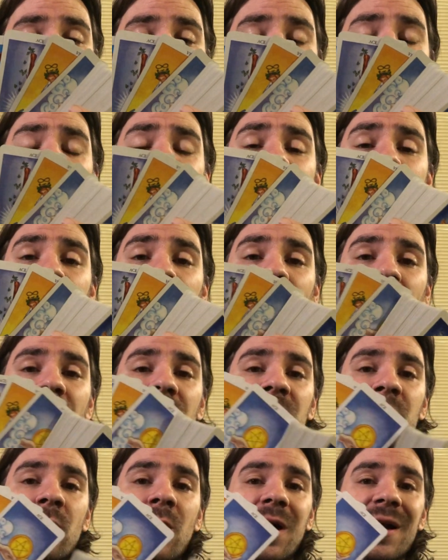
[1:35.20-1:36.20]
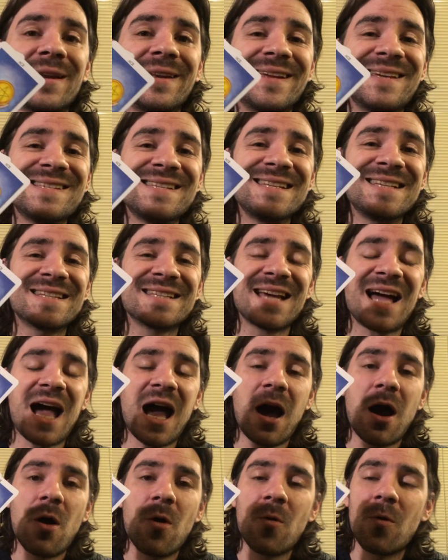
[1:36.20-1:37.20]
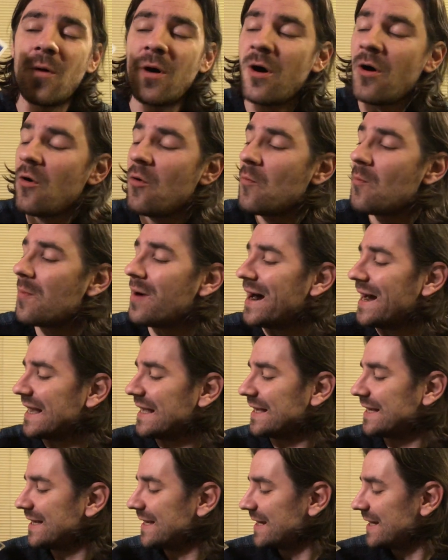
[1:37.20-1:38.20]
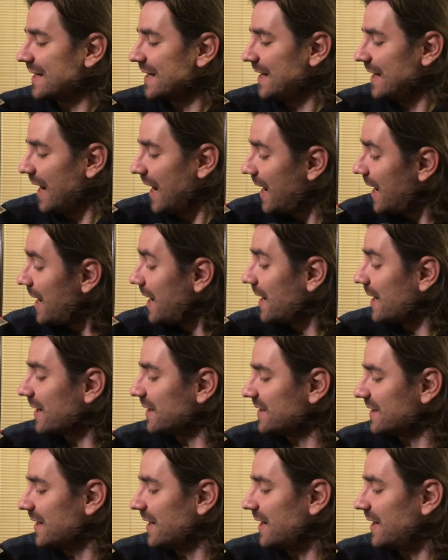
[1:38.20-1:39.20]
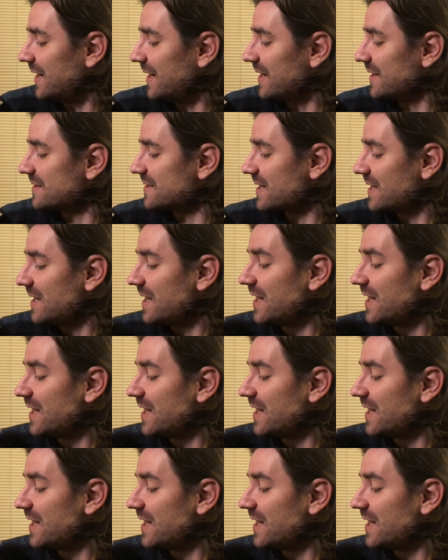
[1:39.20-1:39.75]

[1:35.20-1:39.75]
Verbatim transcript: very important one this is how oh my god guys